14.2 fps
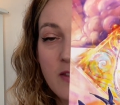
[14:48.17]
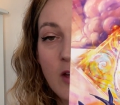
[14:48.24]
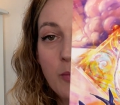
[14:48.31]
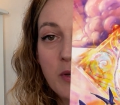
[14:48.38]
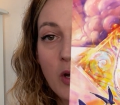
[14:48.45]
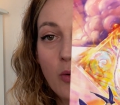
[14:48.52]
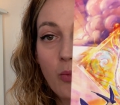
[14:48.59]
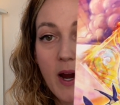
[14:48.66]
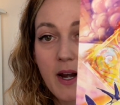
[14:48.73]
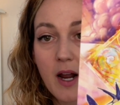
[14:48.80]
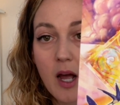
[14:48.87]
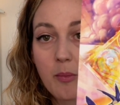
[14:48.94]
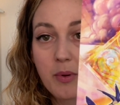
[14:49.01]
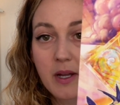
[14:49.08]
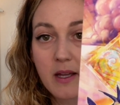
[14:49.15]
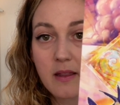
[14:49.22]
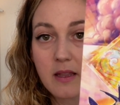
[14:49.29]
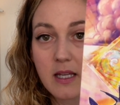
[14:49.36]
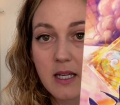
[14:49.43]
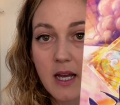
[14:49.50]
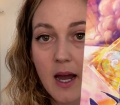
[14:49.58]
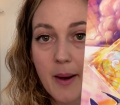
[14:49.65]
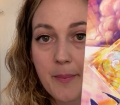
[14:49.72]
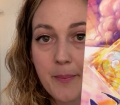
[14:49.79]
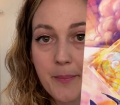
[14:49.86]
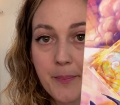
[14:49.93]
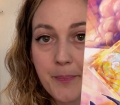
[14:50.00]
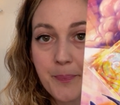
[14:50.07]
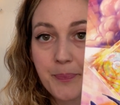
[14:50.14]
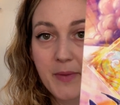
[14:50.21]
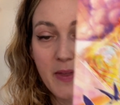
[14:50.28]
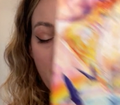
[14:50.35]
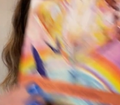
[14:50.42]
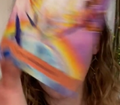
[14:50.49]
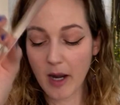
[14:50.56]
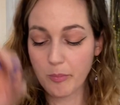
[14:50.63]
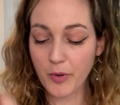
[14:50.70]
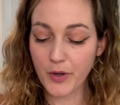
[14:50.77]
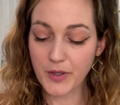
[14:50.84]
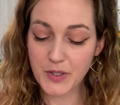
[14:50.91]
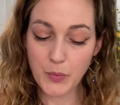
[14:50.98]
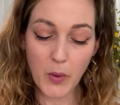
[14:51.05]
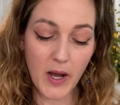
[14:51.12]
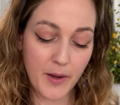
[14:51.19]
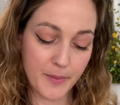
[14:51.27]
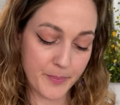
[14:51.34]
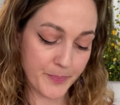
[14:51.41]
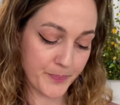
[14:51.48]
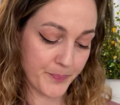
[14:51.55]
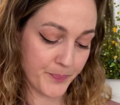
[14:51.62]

and there'll be a write-up in the guidebook as well.